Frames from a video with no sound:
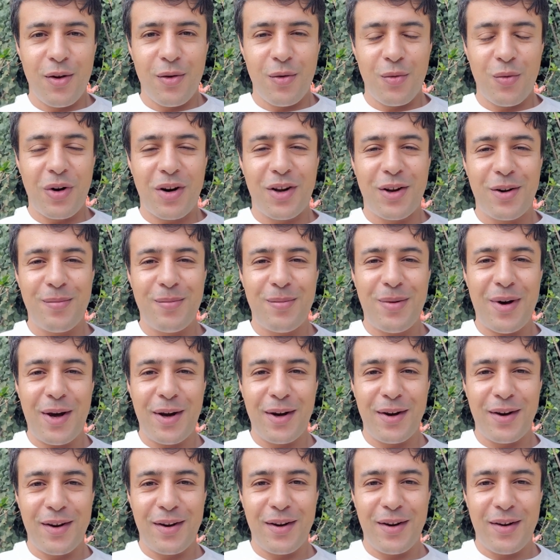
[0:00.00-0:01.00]
Welcome
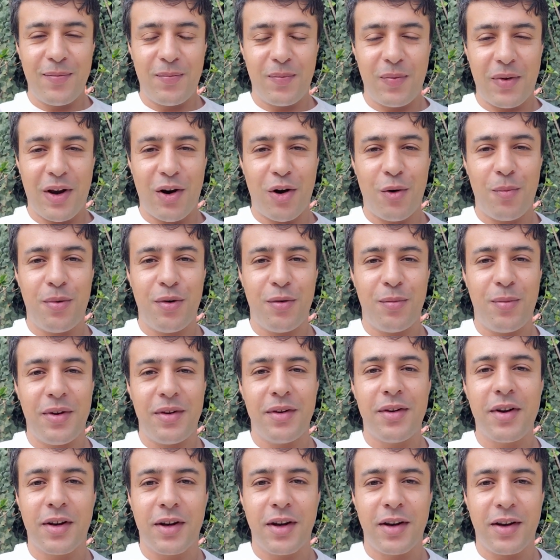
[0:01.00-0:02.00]
back. I hope you've been
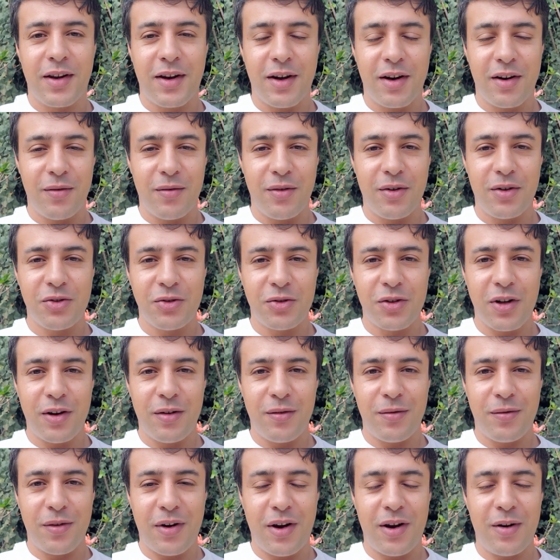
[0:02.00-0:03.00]
taking care of
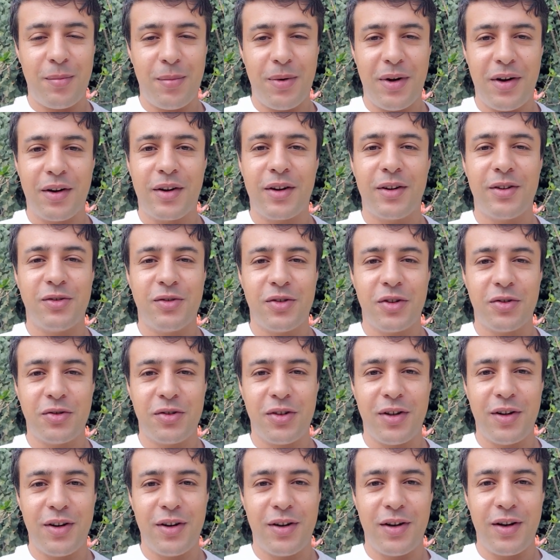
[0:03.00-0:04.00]
yourself and being
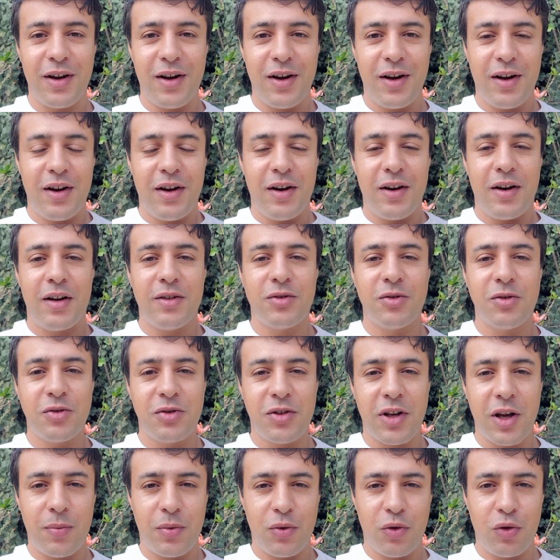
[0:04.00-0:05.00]
consistent. This is
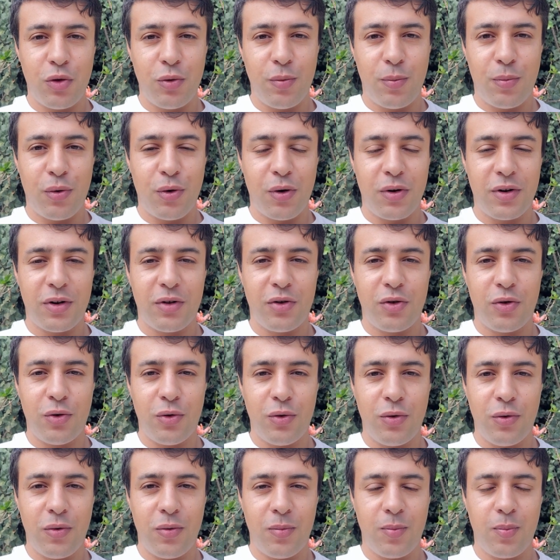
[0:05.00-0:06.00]
tape two point
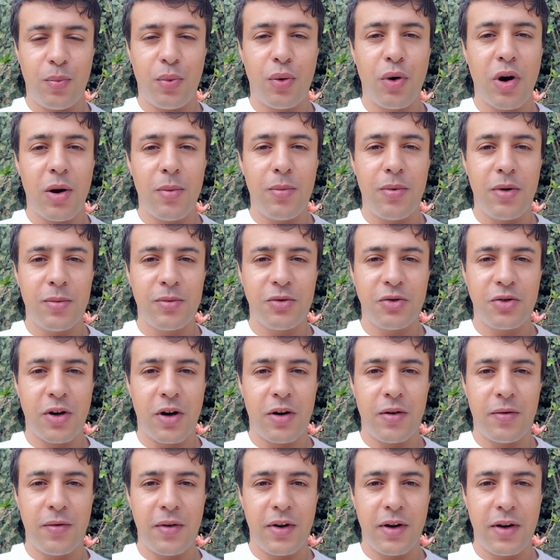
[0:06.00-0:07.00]
two, problem
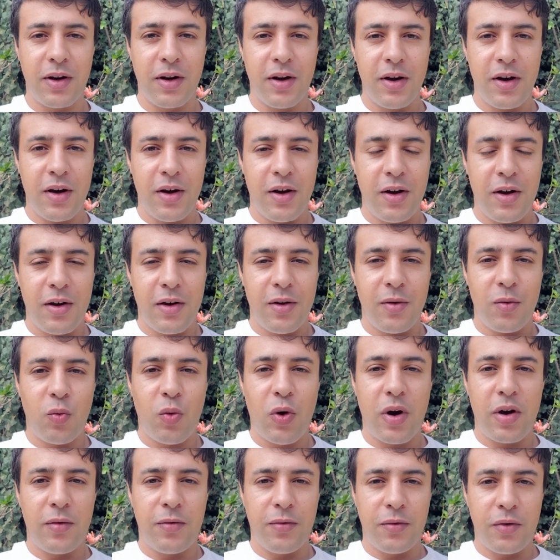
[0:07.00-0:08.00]
solving,
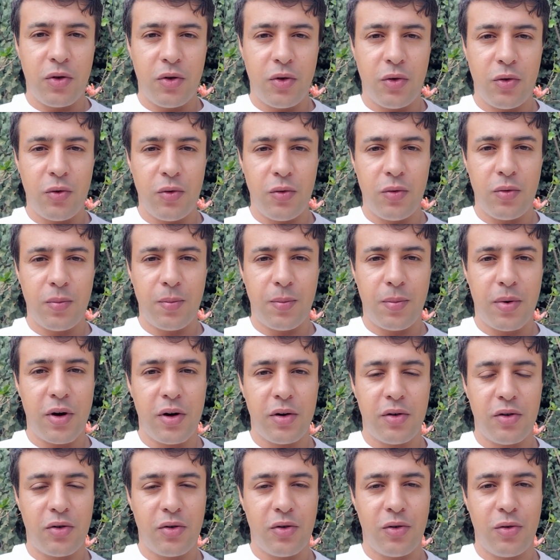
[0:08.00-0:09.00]
wave two,
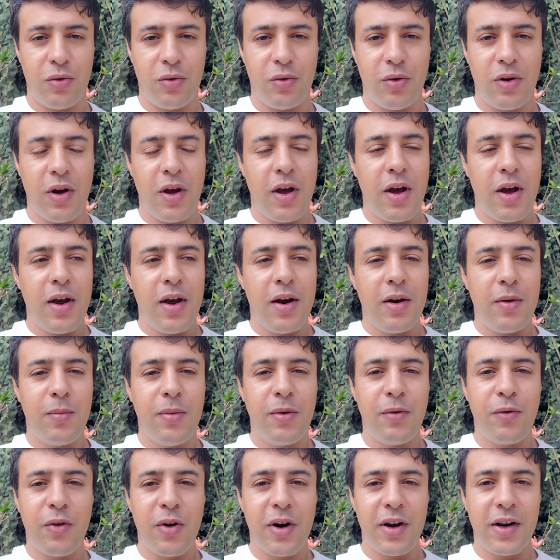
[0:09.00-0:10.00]
part two.
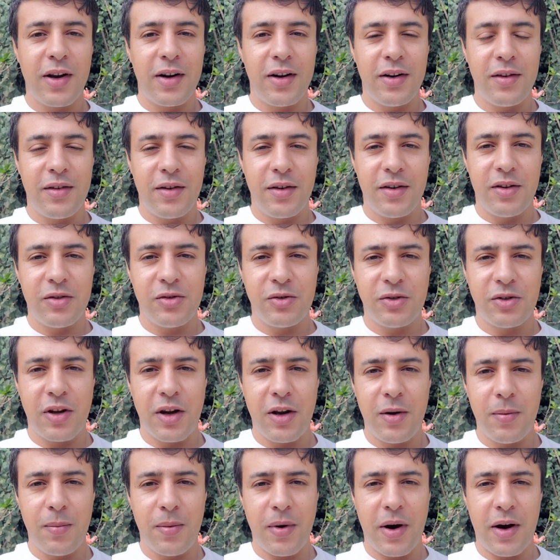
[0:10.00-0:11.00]
Before I get into this
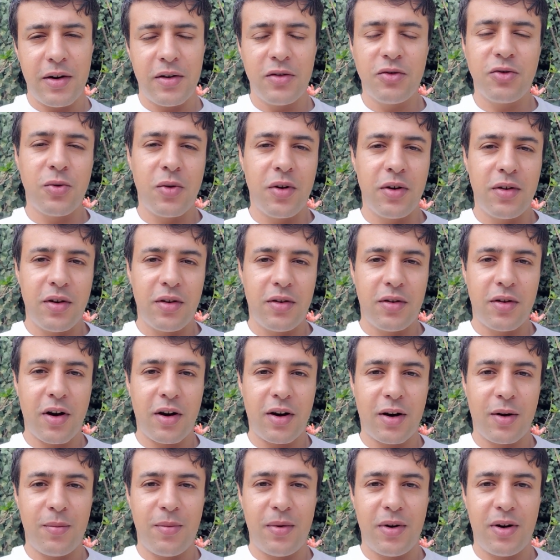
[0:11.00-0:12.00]
tape, I just wanted to
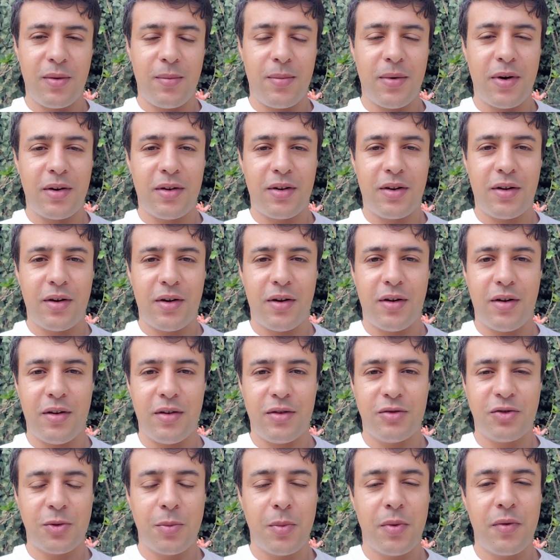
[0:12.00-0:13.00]
talk a bit about uh,
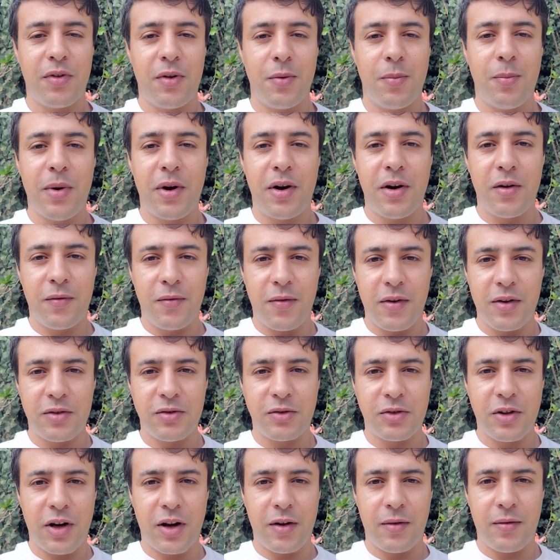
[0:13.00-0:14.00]
some of the benefits
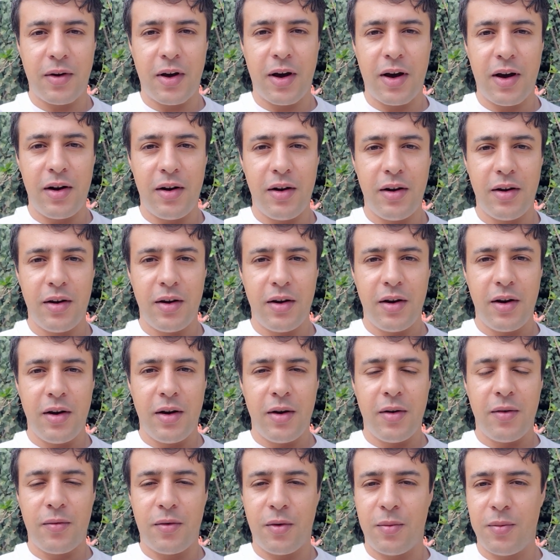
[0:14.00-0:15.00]
that I've had
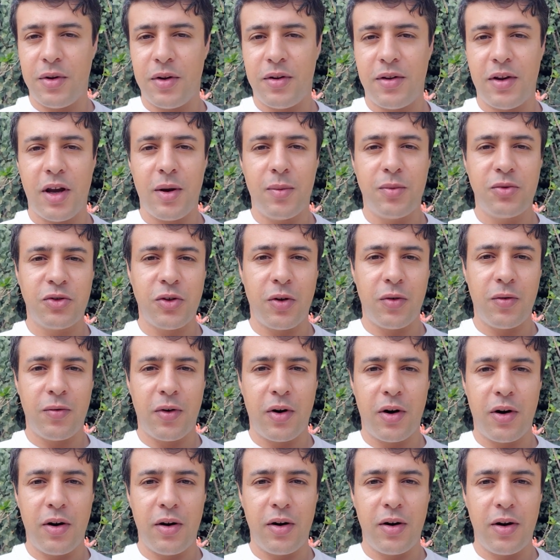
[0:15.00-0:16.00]
from the tape so
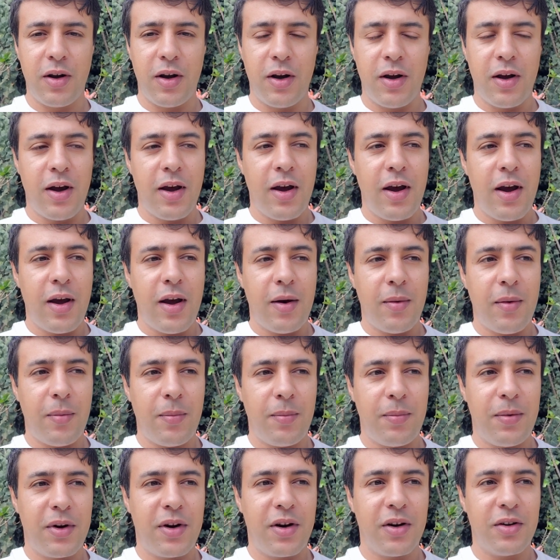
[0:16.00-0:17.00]
far,
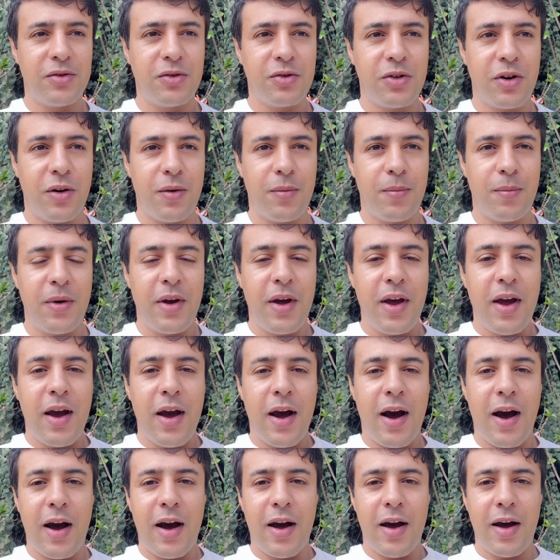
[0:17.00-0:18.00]
because um,
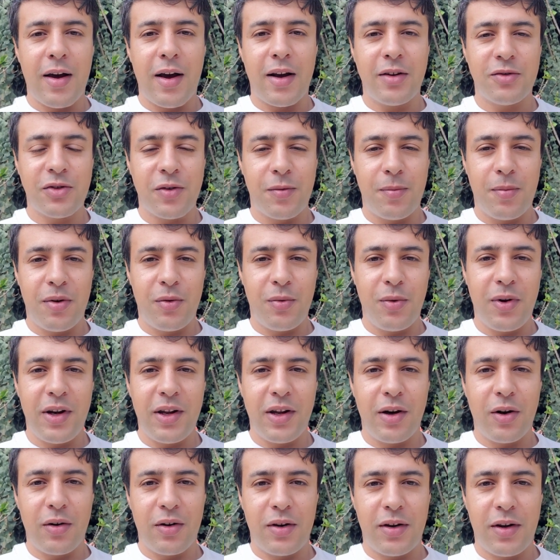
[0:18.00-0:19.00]
as I've been
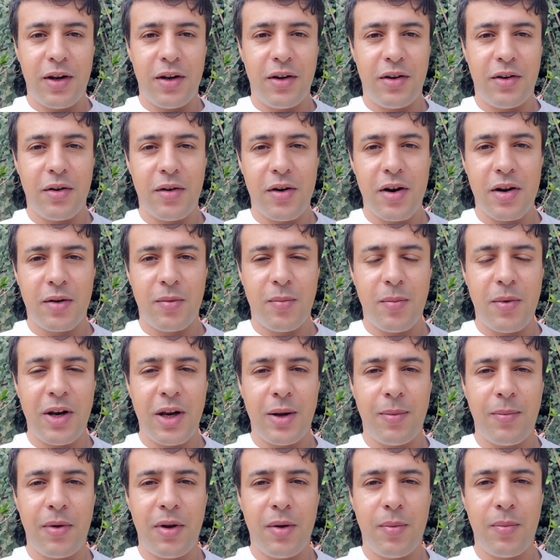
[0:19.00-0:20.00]
reading on the internet,
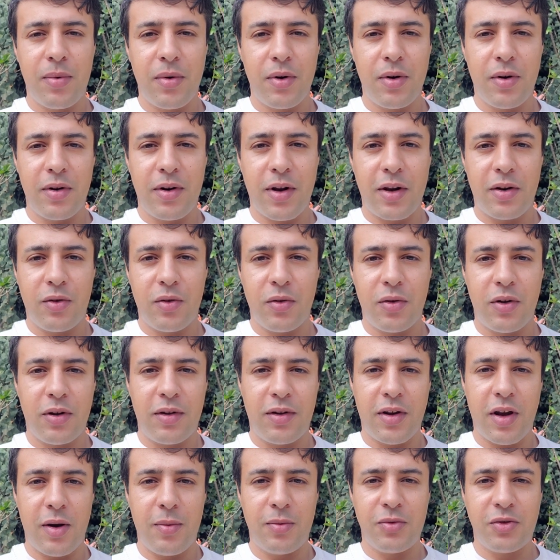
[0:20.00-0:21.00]
many people that do the
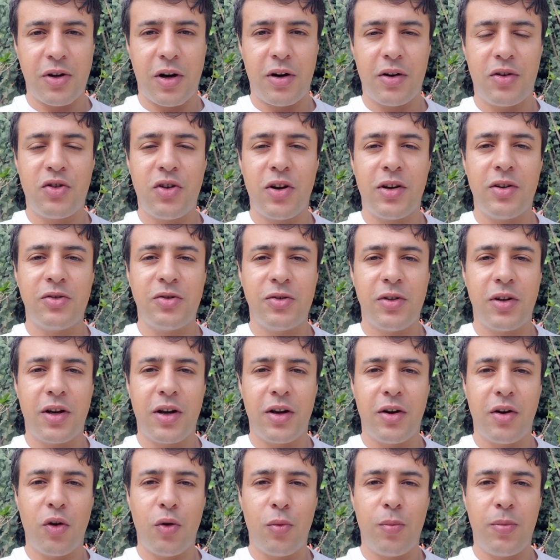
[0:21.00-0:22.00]
tapes are chasing
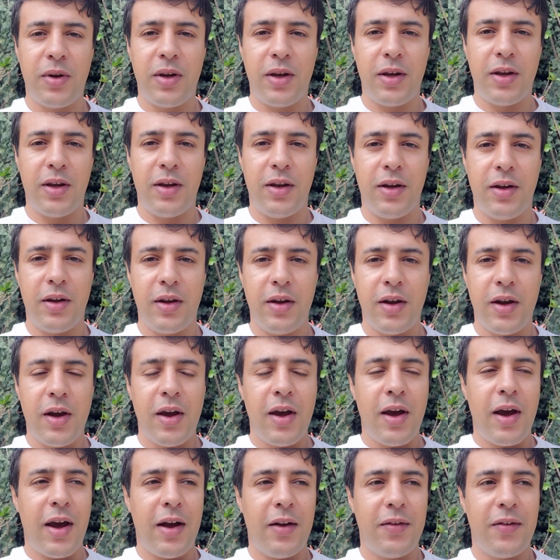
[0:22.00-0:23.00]
an O B E
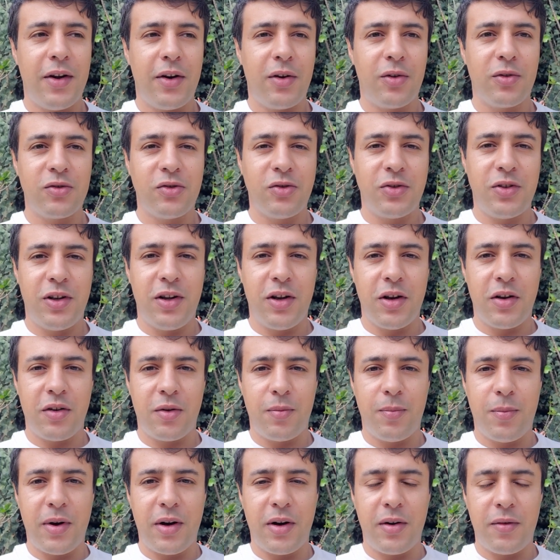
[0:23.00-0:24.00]
and they don't see the other
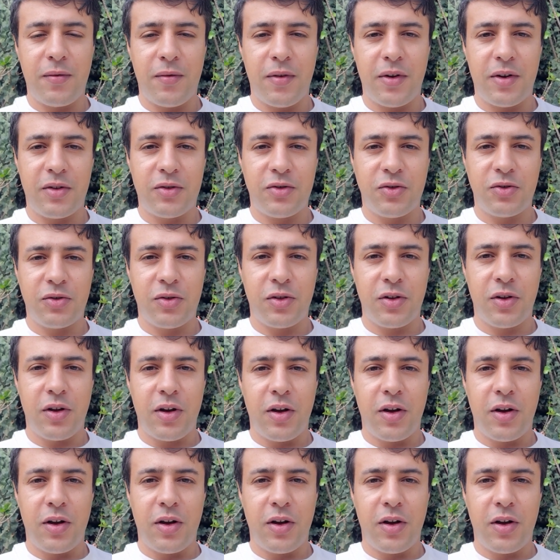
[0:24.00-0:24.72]
benefits